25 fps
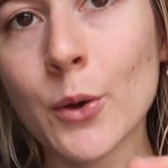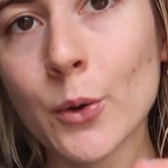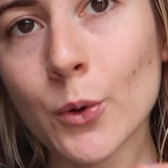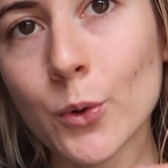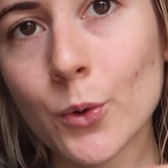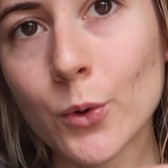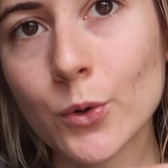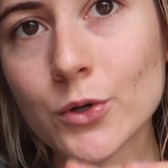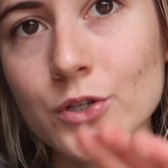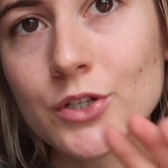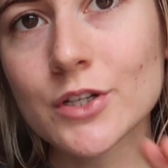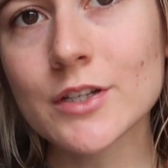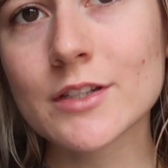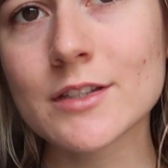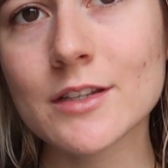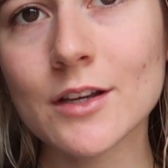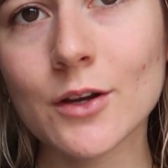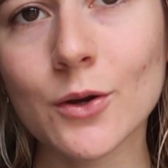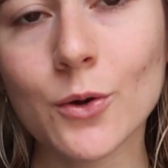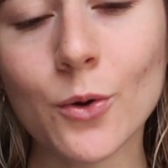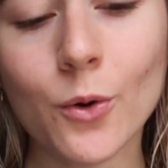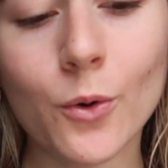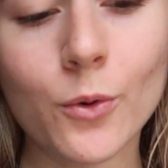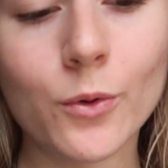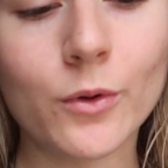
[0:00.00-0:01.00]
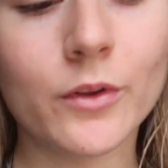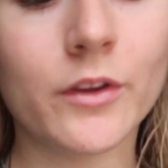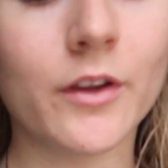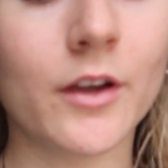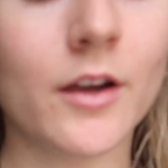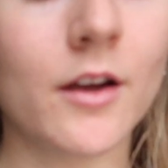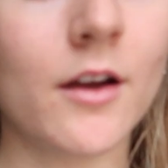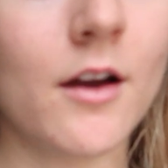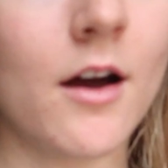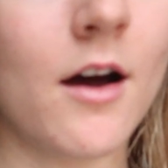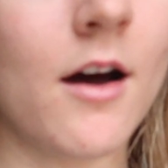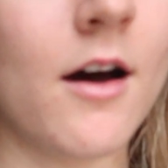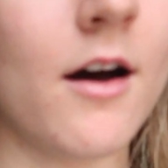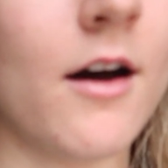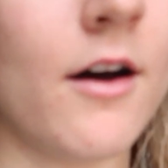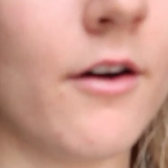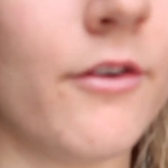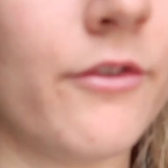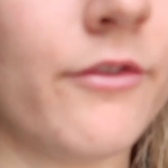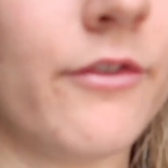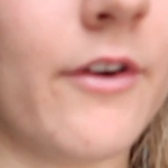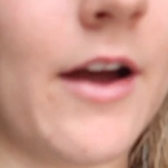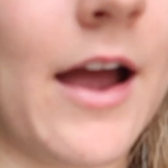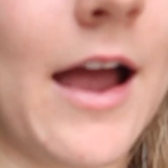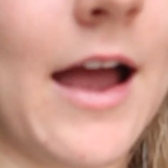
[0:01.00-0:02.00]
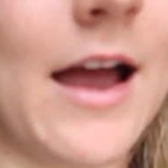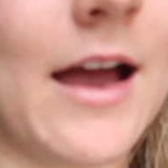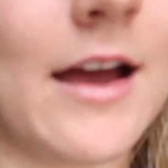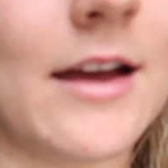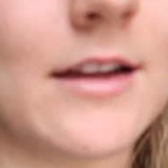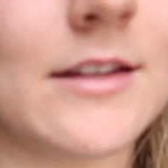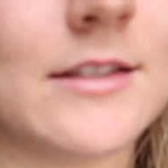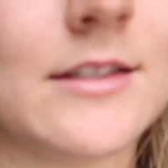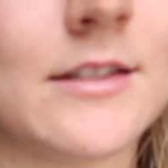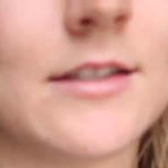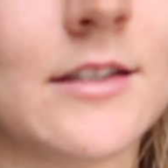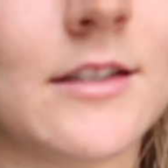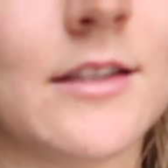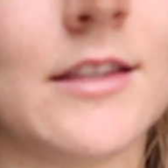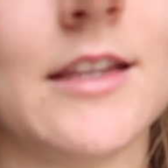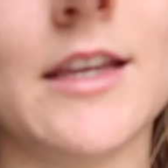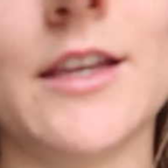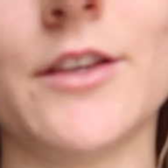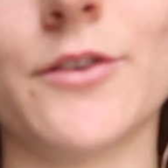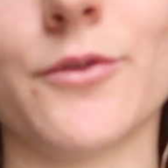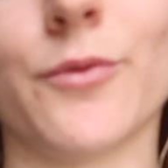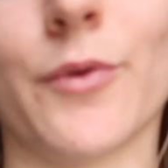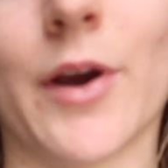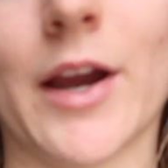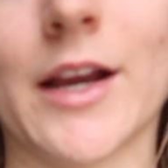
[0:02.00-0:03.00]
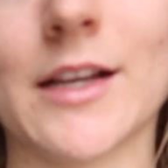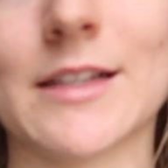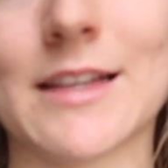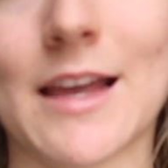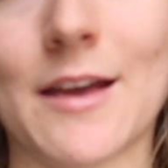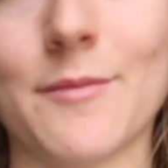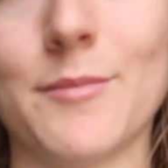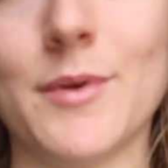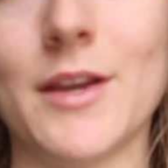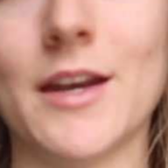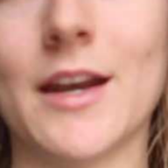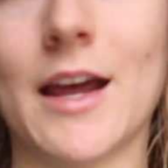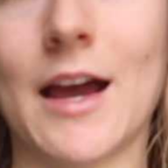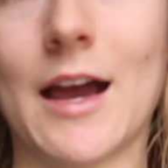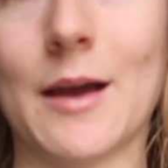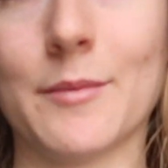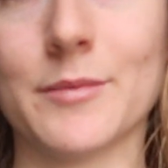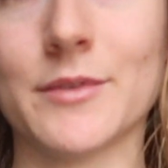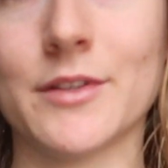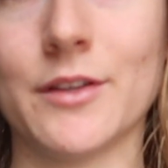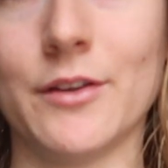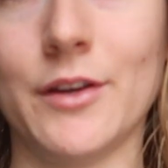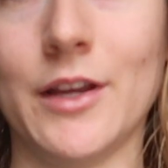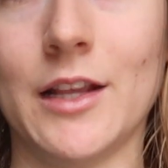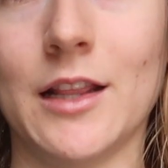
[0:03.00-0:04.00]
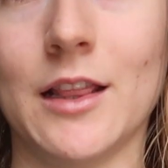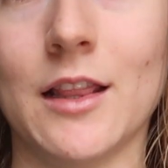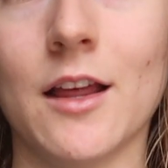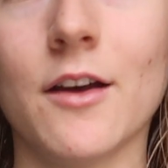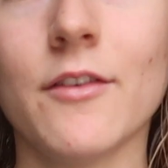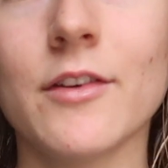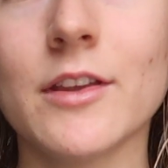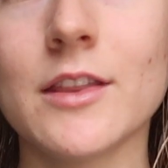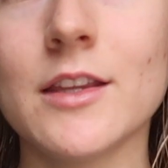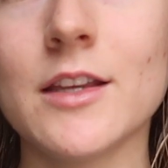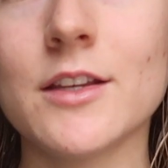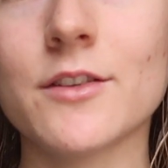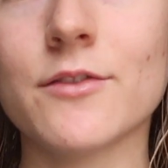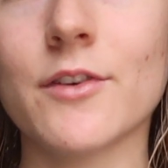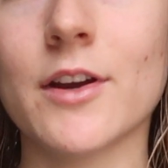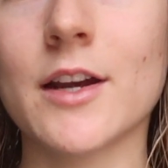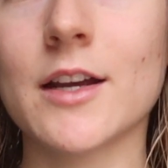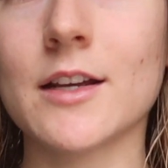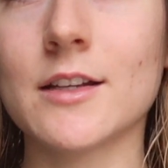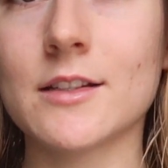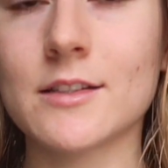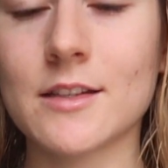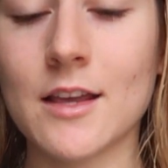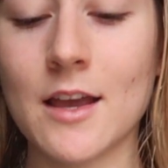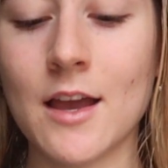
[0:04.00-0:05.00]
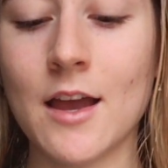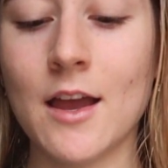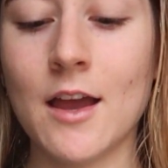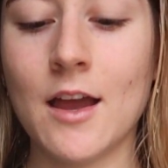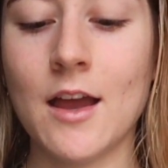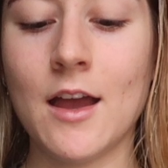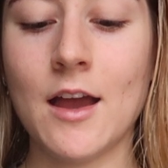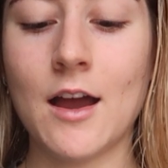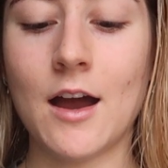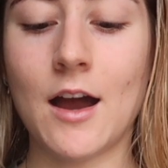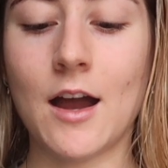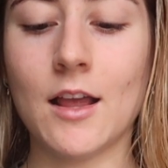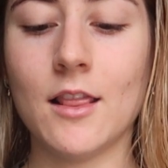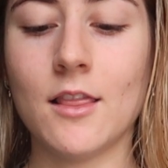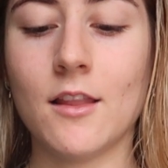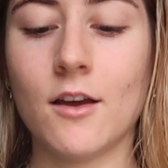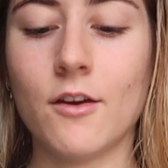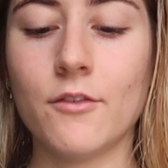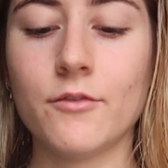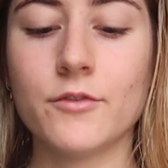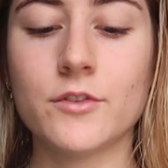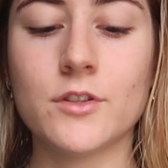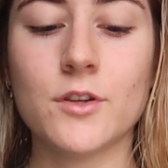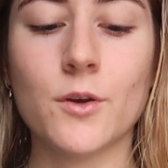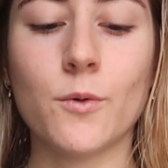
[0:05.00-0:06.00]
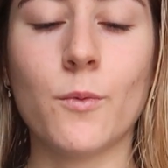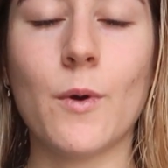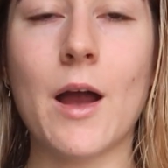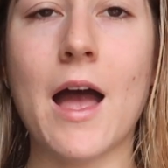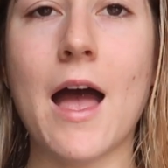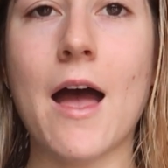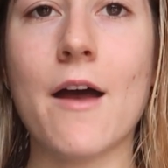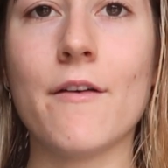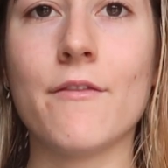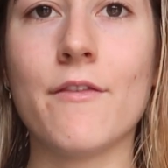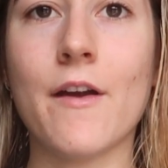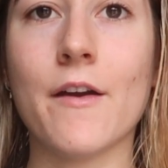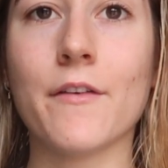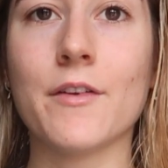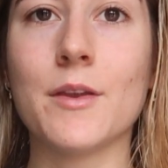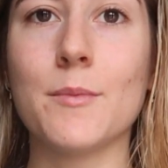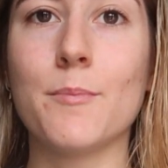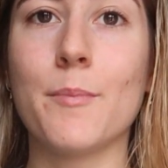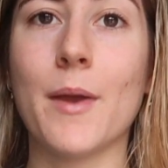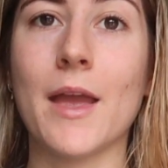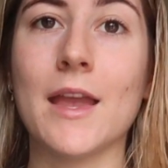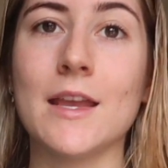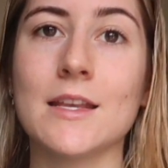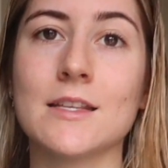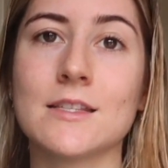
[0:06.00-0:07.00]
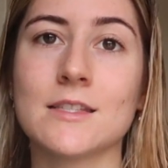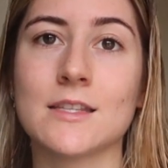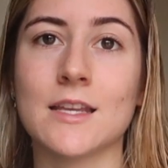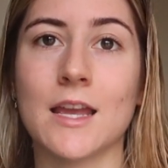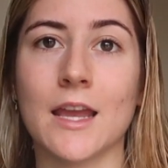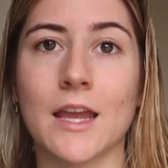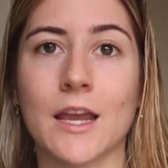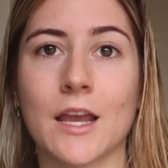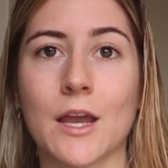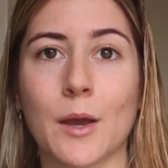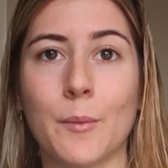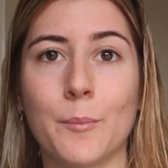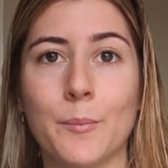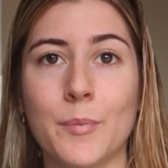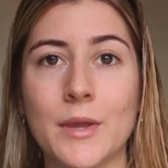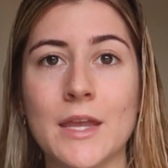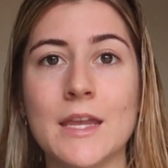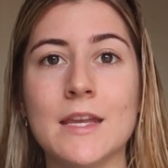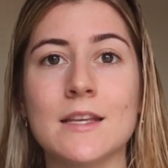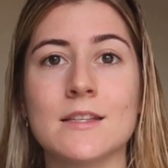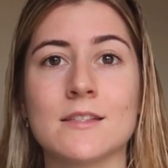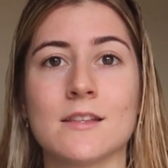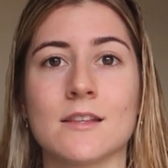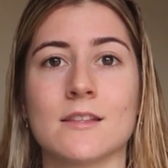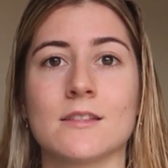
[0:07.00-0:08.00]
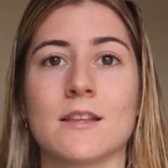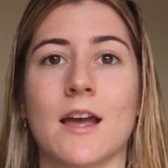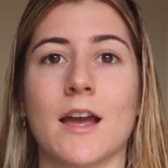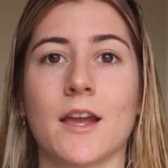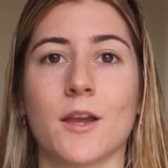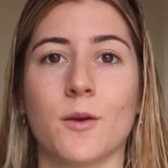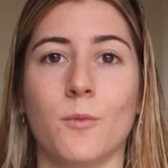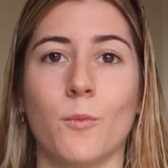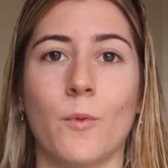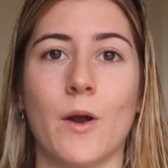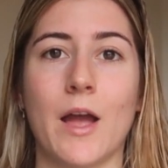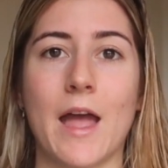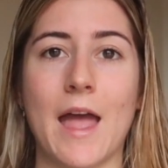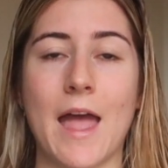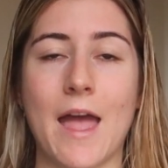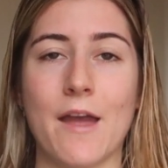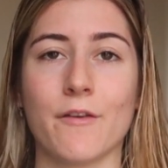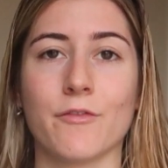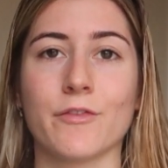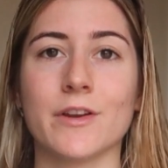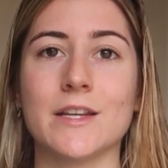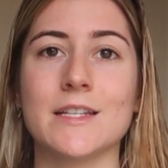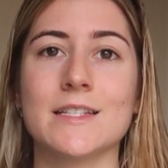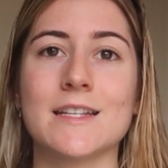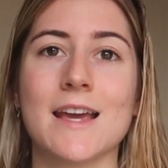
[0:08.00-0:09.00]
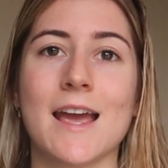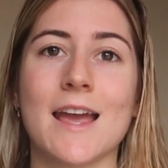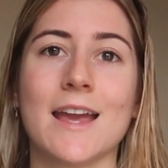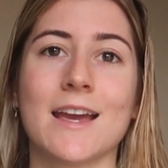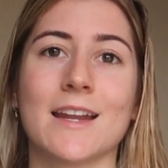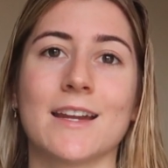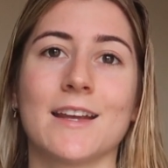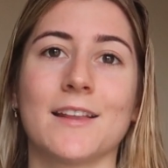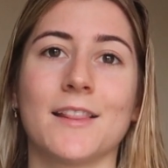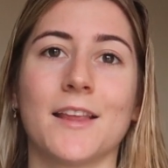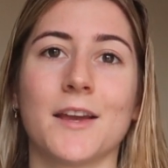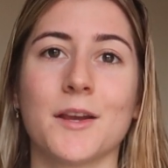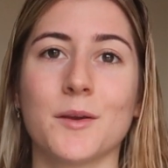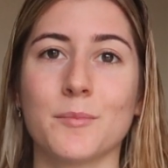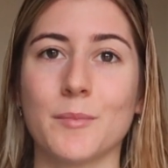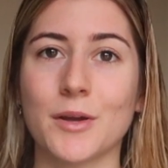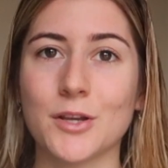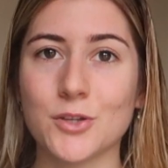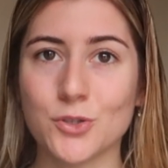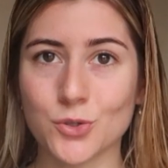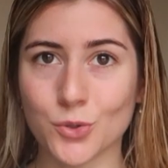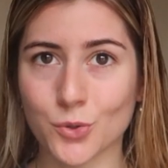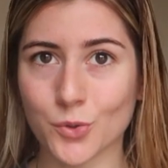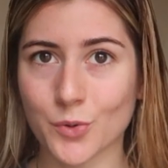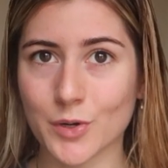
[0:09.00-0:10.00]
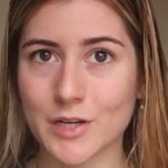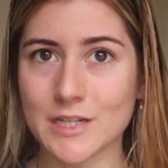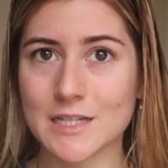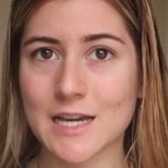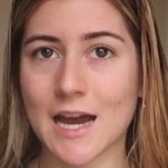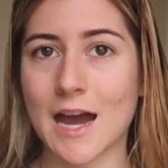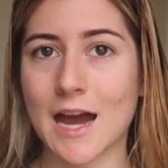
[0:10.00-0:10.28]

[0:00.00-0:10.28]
gorgeous gold cuff and these rings. I've been absolutely loving these rings. I love to wear very basic pieces that I can wear every day, and I like my jewellery to